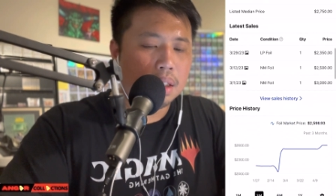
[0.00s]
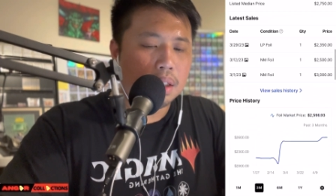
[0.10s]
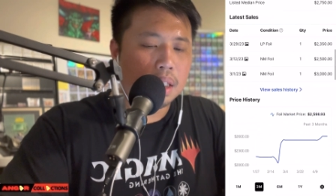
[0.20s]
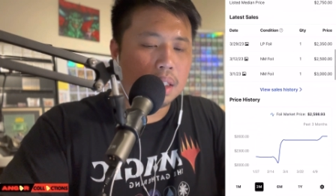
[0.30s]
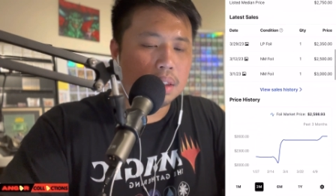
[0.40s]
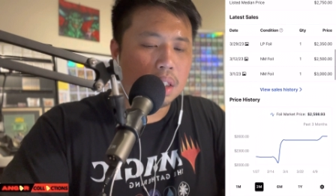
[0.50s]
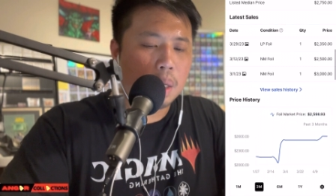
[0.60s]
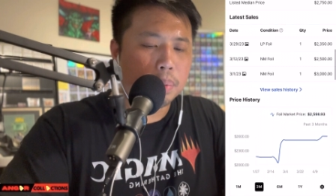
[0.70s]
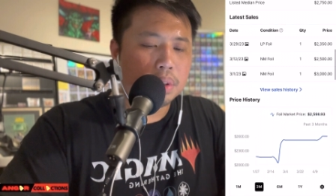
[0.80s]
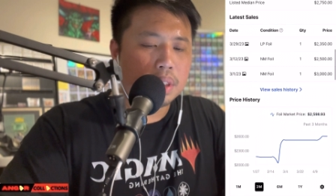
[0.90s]
Look at there's a
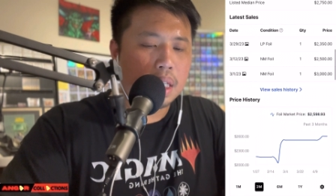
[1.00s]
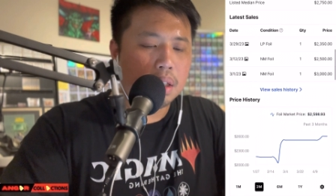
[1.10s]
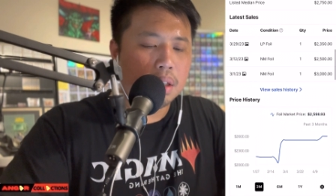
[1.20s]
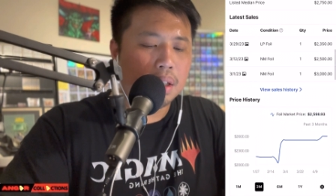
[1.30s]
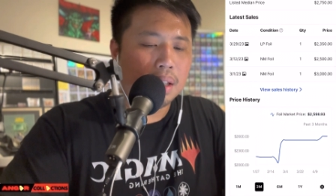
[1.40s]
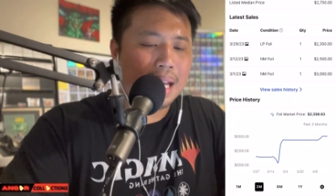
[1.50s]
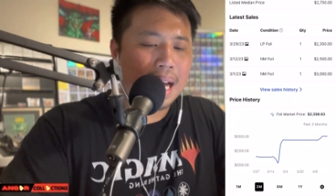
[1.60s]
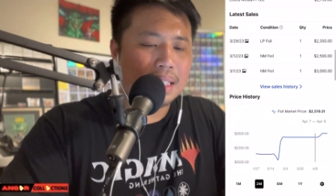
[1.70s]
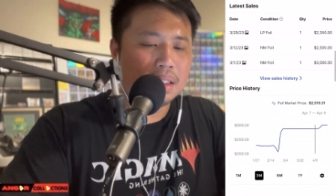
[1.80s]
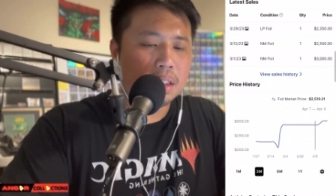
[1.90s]
couple there
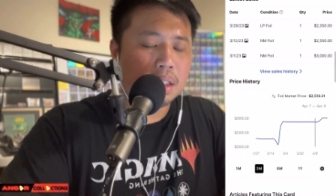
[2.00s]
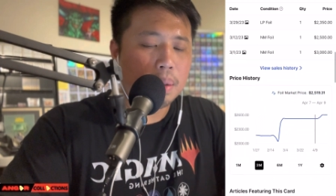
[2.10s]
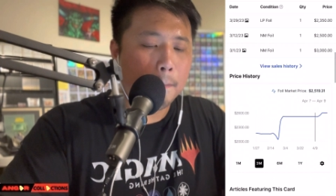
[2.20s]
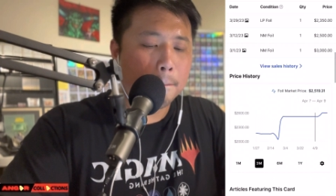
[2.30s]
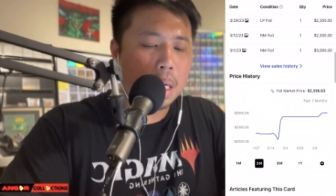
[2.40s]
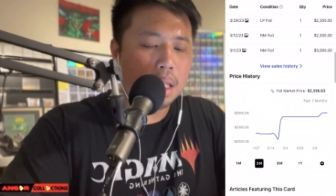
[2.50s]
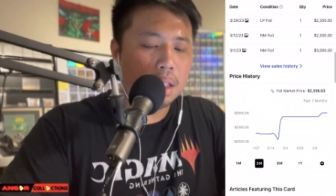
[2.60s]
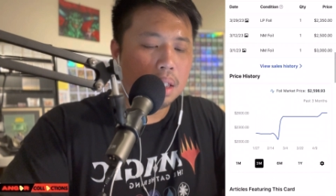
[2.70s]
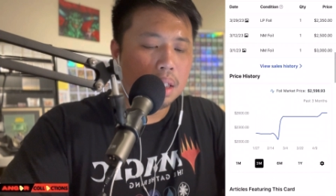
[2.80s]
last month.